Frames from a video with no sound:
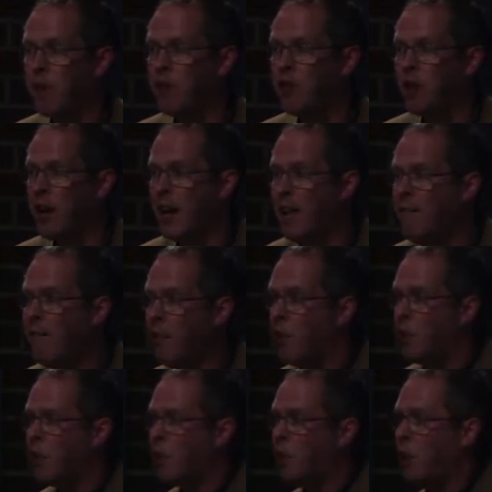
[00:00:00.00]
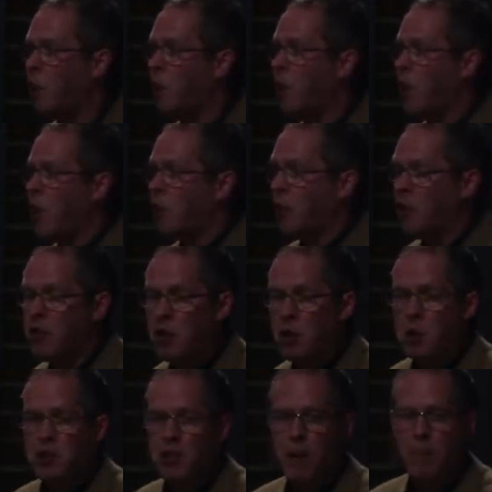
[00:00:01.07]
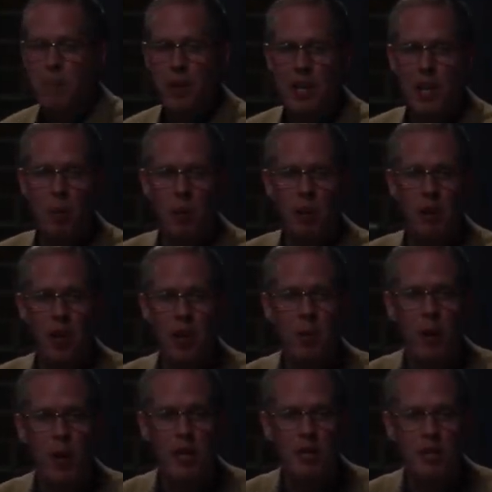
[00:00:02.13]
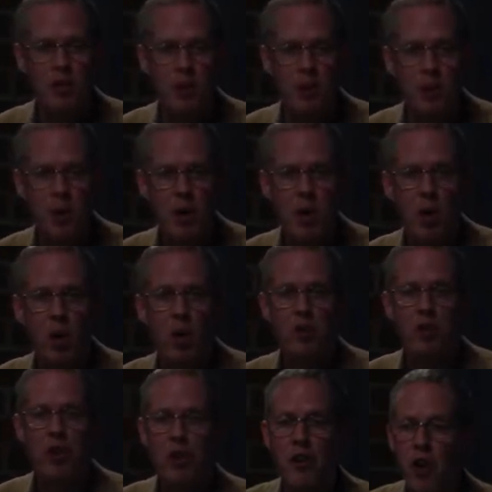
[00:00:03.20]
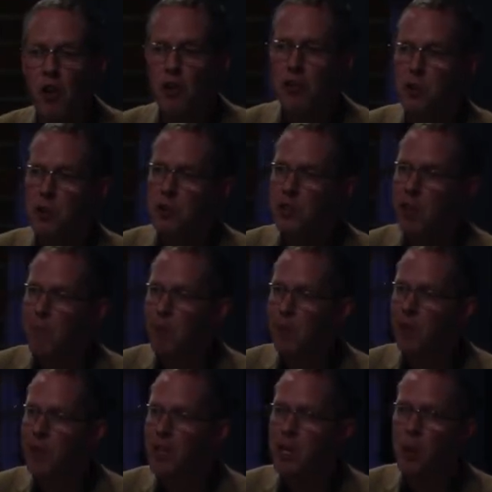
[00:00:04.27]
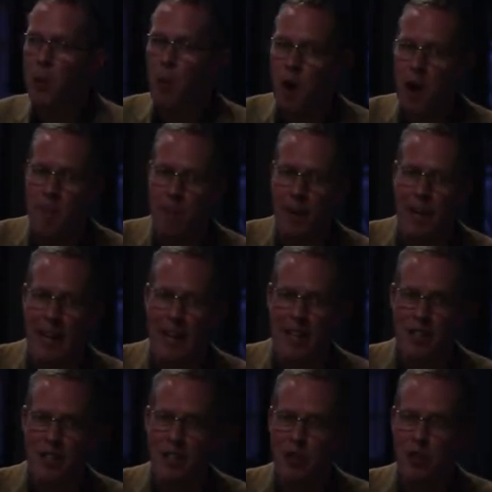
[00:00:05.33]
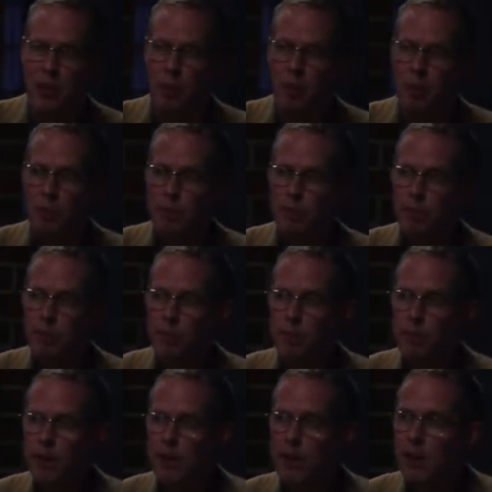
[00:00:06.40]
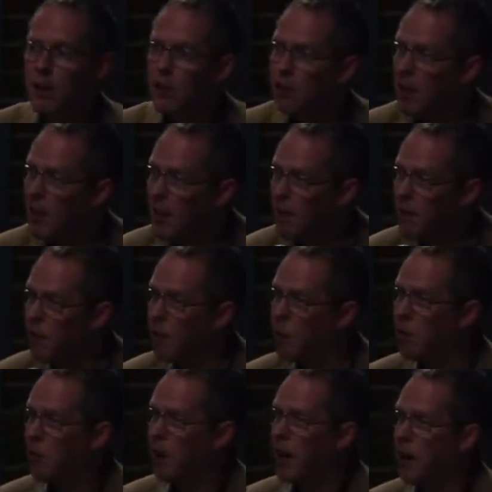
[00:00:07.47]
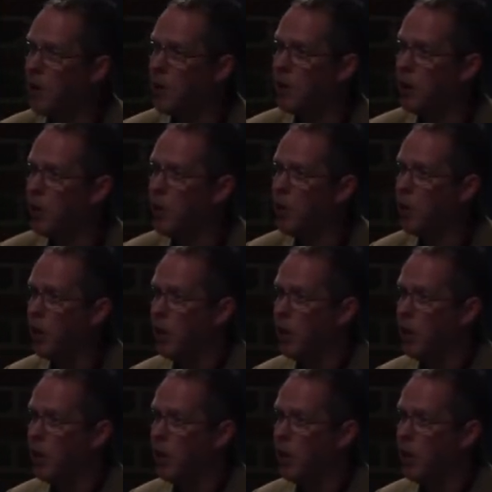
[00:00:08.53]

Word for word: to influence you to do something you wouldn't otherwise do, or to not do something that you were planning to do, to influence how you,